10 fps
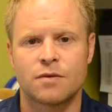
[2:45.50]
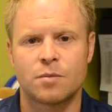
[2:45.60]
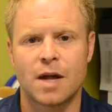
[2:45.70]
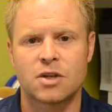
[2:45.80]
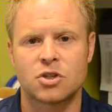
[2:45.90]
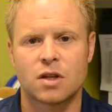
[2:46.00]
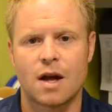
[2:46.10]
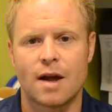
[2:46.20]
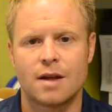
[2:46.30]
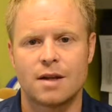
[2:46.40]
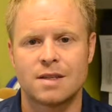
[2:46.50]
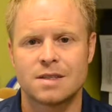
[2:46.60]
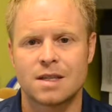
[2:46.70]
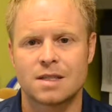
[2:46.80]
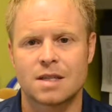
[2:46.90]
from last July and
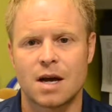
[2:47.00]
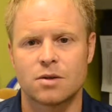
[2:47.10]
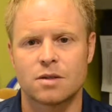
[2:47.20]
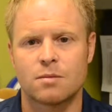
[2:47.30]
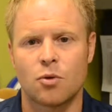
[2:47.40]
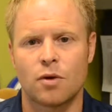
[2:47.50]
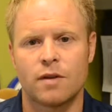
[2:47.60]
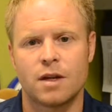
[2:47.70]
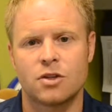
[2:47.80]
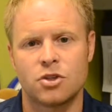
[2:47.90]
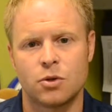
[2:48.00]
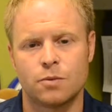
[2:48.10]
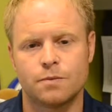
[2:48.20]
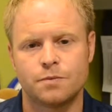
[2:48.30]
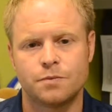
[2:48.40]
6,000 more than in
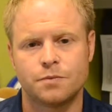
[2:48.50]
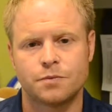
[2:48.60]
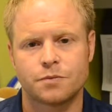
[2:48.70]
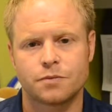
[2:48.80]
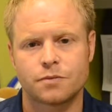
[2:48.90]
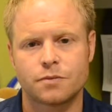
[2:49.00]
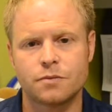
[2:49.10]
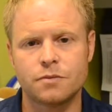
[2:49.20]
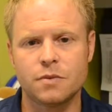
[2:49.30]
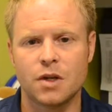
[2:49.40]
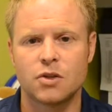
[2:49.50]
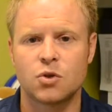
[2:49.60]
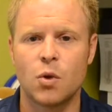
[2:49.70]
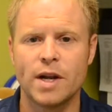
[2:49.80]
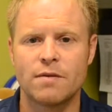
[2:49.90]
June.
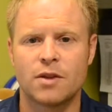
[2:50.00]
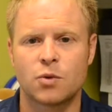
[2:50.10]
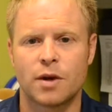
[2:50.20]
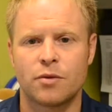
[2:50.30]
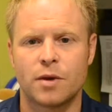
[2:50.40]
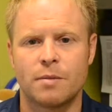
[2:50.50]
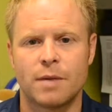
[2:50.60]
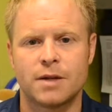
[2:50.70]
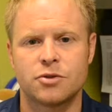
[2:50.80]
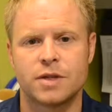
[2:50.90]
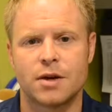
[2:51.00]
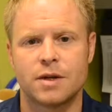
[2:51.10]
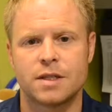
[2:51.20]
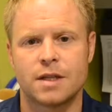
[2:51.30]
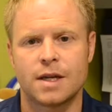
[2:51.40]
20 of the 23 major
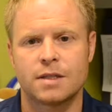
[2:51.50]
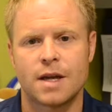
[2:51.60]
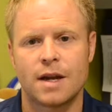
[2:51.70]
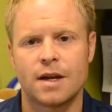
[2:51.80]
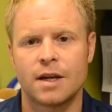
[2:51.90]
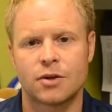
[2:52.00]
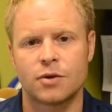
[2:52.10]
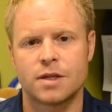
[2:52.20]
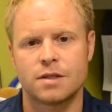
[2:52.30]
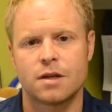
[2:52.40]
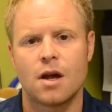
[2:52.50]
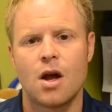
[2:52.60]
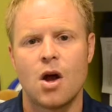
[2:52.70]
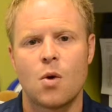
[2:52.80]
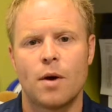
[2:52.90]
dairy states had an increase,
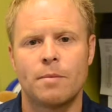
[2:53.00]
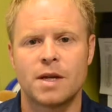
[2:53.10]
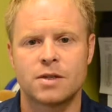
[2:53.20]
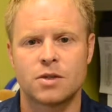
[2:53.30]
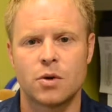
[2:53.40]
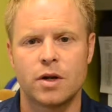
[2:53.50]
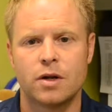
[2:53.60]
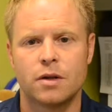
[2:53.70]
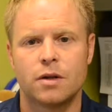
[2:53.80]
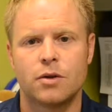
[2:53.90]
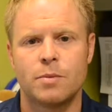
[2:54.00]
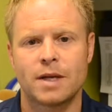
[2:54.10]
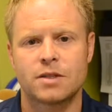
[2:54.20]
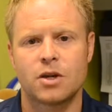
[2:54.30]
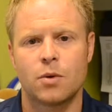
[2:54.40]
while Minnesota, New
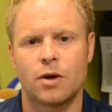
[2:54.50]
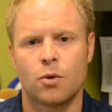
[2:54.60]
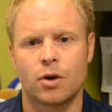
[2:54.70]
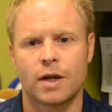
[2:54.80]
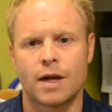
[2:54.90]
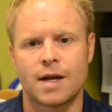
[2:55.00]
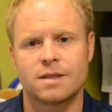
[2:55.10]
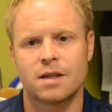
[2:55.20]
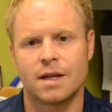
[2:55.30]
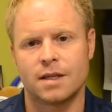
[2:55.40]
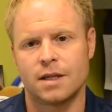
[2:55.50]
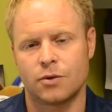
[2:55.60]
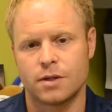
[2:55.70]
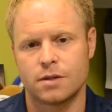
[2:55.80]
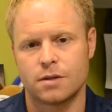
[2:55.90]
Mexico, and Oregon had slight
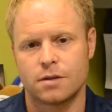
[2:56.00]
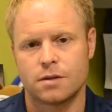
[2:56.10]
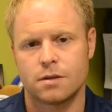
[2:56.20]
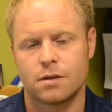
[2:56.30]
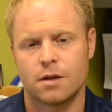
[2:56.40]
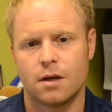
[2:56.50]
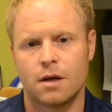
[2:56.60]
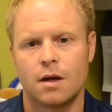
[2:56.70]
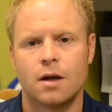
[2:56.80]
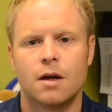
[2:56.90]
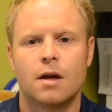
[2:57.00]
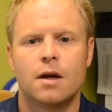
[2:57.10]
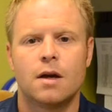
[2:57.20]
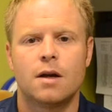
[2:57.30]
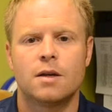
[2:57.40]
decreases.
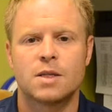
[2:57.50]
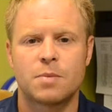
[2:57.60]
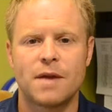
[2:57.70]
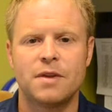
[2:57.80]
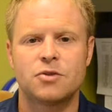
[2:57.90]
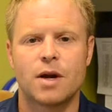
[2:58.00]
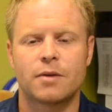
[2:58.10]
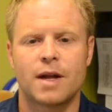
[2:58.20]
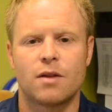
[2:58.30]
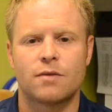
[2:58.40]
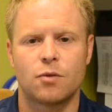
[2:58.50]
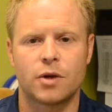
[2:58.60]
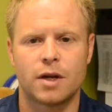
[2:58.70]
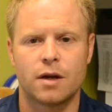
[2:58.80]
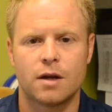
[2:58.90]
Despite the drought in
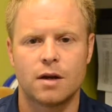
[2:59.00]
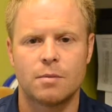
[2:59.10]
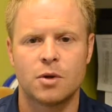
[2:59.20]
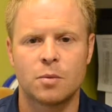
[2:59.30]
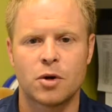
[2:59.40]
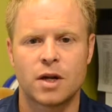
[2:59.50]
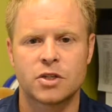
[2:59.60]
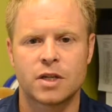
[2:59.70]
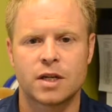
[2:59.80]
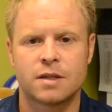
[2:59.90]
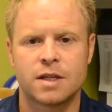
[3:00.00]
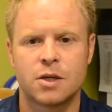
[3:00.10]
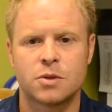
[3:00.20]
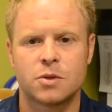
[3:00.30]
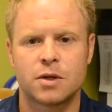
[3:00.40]
California, milk production
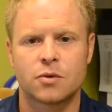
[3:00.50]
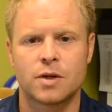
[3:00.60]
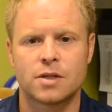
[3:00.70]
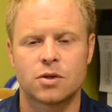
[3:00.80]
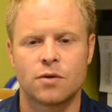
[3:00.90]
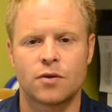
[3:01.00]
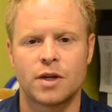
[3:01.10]
continues to increase over